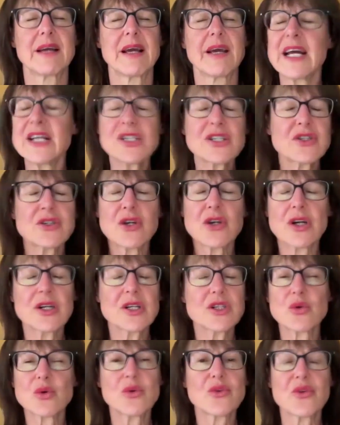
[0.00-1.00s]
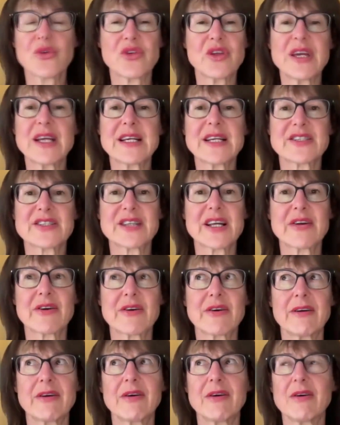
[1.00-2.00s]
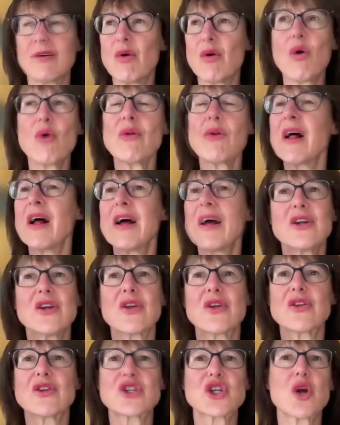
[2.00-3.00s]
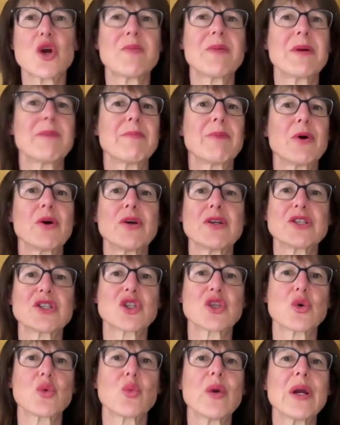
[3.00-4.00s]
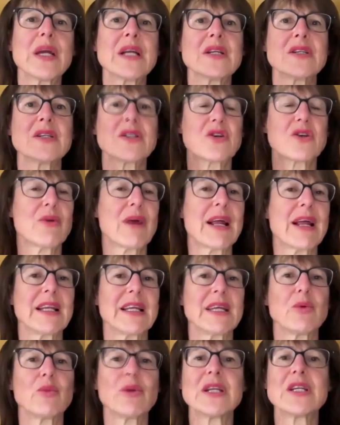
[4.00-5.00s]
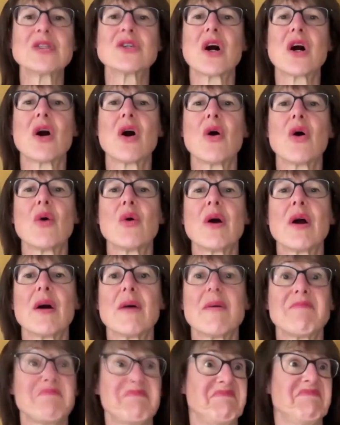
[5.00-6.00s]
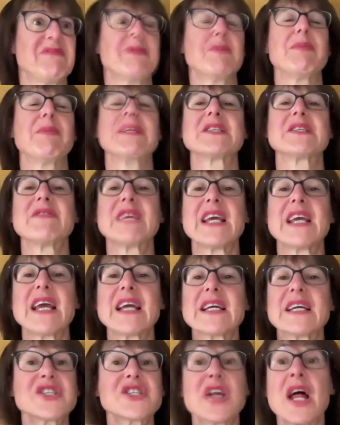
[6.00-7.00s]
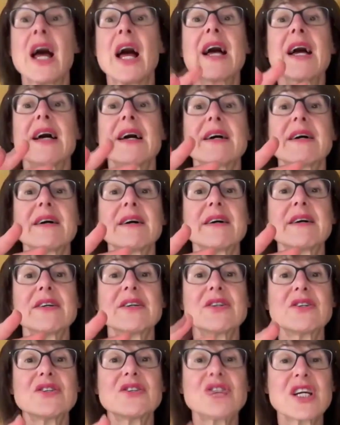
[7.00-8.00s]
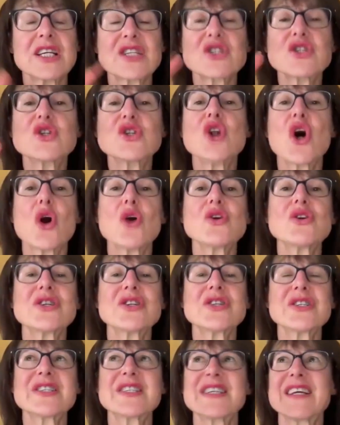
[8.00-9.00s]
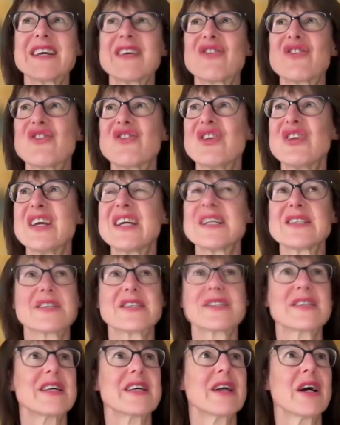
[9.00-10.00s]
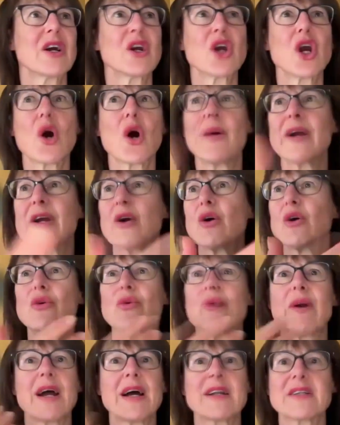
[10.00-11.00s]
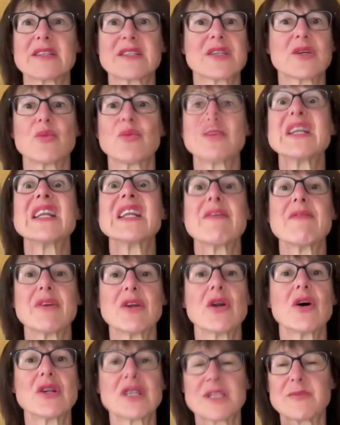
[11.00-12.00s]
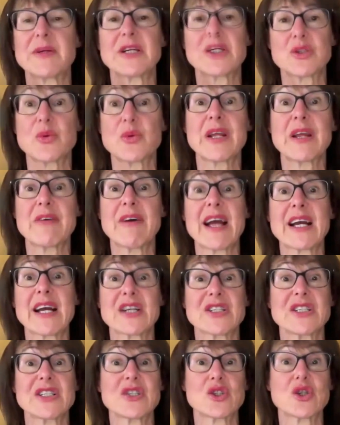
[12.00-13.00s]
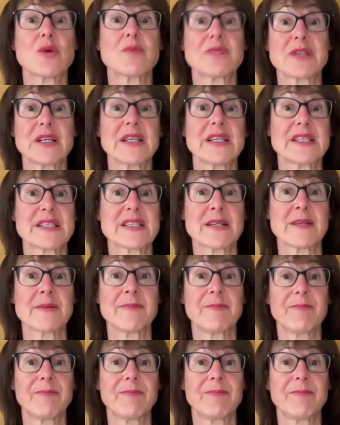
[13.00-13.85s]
And just notice all the things that are all, you know, the chirping birds, the wind, the rattling window, the buzz of the air conditioner. Just noticing things that are going on around us that we never notice because we never actually stop to listen.